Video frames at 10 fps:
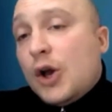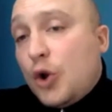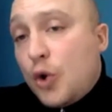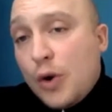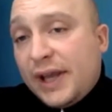
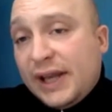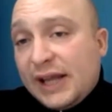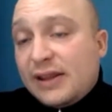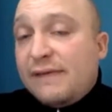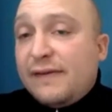cooking
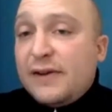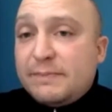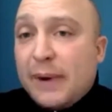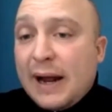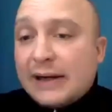it, the
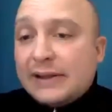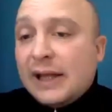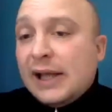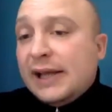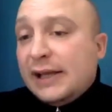first part
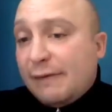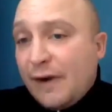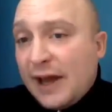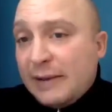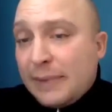in a
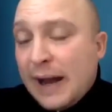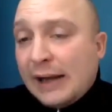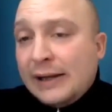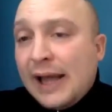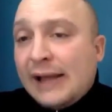frying
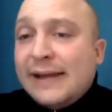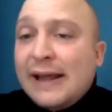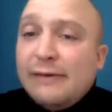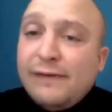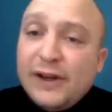pan, and
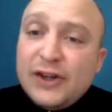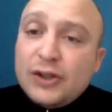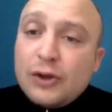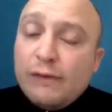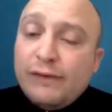then finish
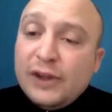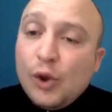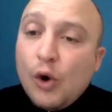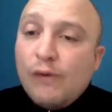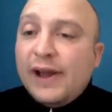it off in
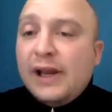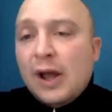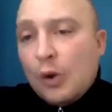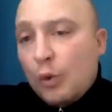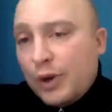the oven,
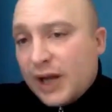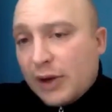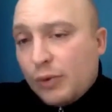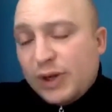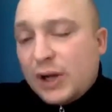with
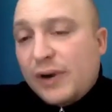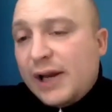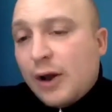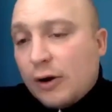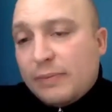the, with the
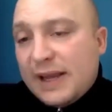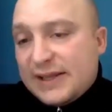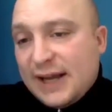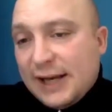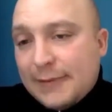grill on,
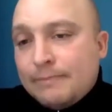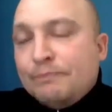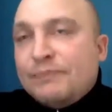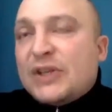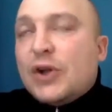basically.
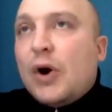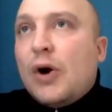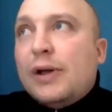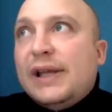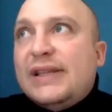
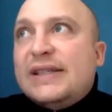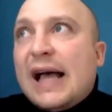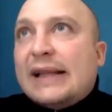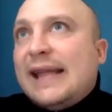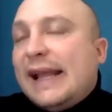So it's
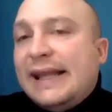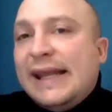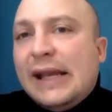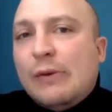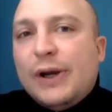a
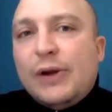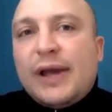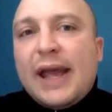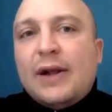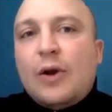technique where you
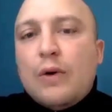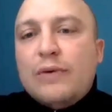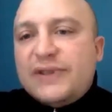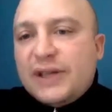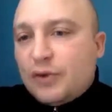can
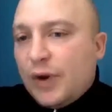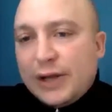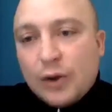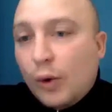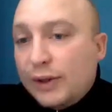
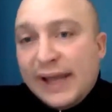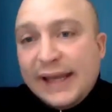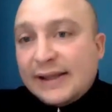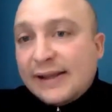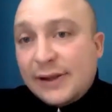concentrate all the
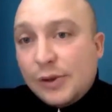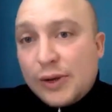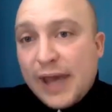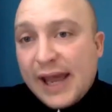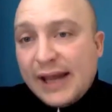heat that
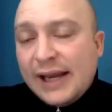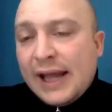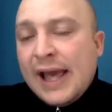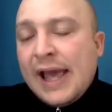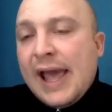you can,
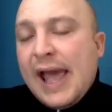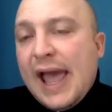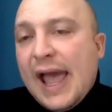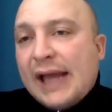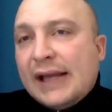
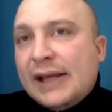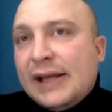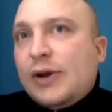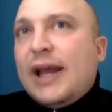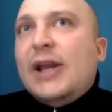and
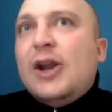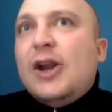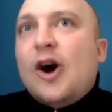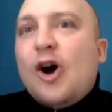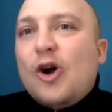you
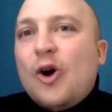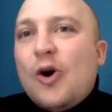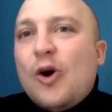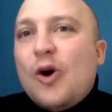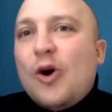cannot
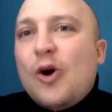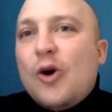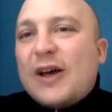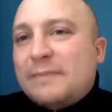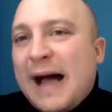go as
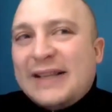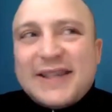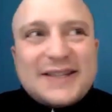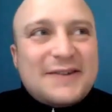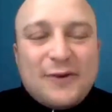much as
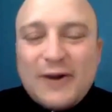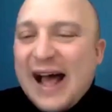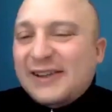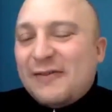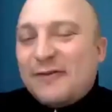four hundred,
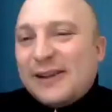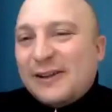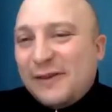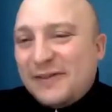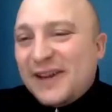four
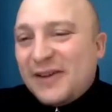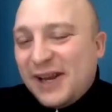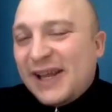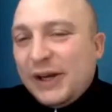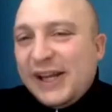fifty
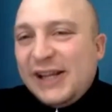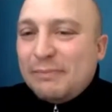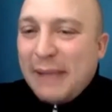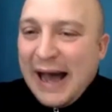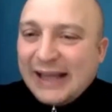degrees that
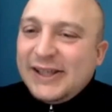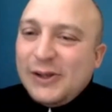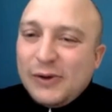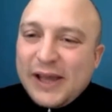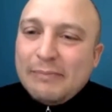we need,
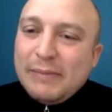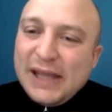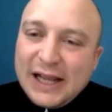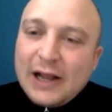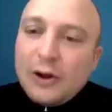but you
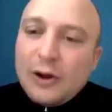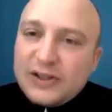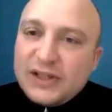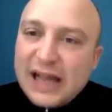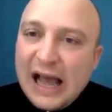can be
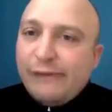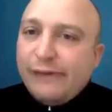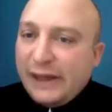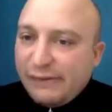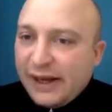close
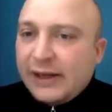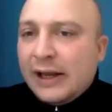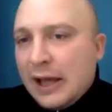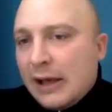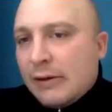enough
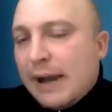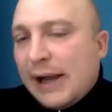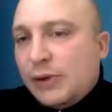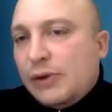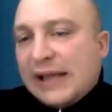even
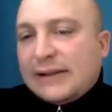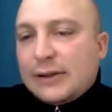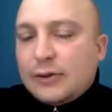by doing that at